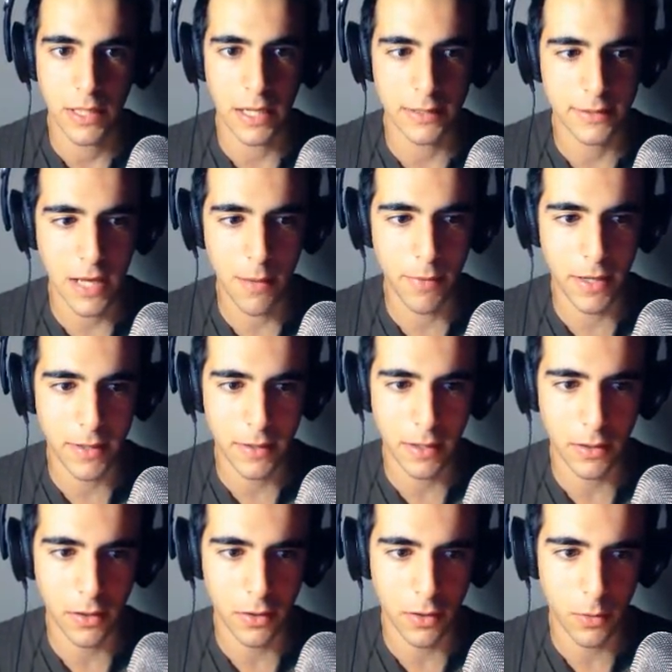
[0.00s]
God damn it,
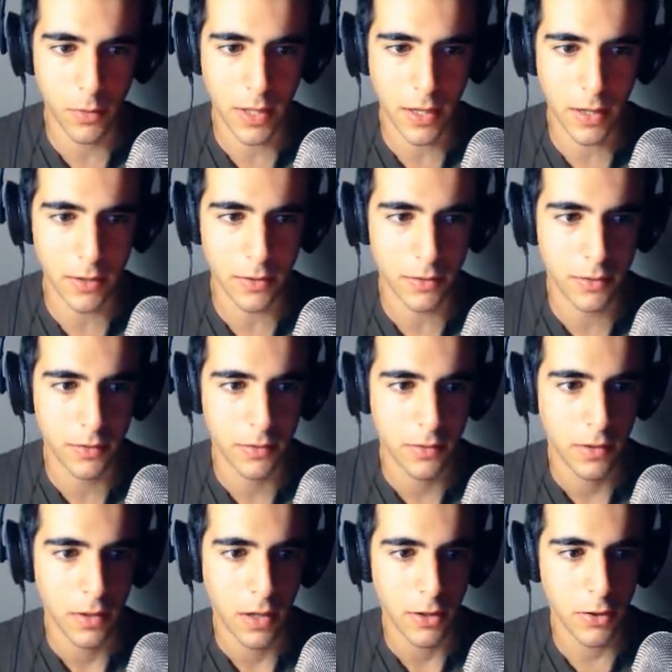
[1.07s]
Eleanor, where are you?
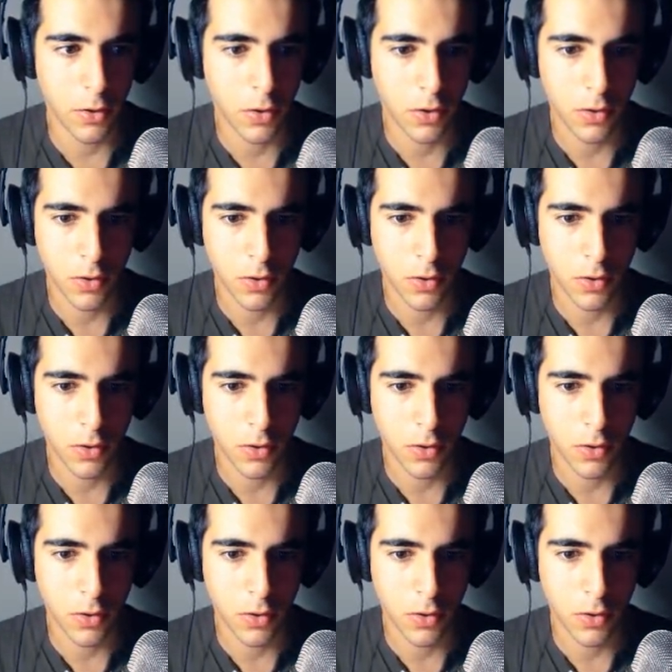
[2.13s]
Are you